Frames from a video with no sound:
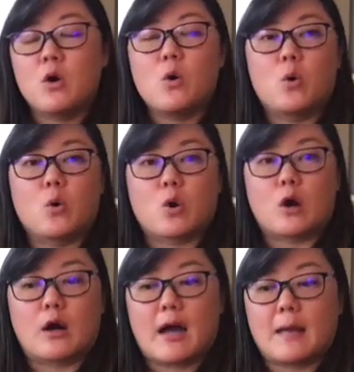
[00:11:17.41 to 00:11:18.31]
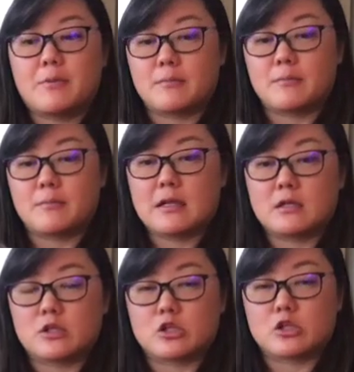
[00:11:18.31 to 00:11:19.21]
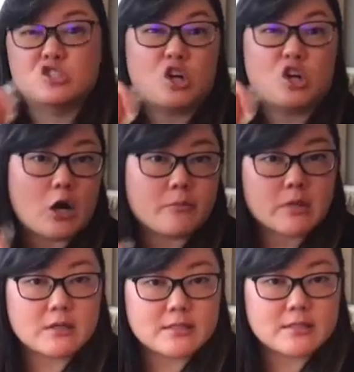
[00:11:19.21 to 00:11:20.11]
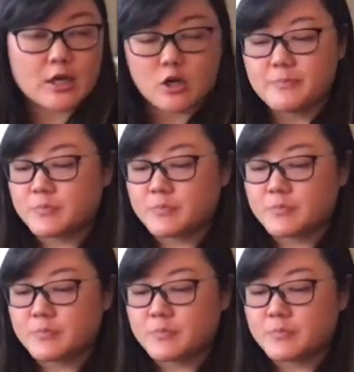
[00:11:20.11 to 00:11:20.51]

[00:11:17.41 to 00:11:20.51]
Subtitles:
or I put mine in a little jar container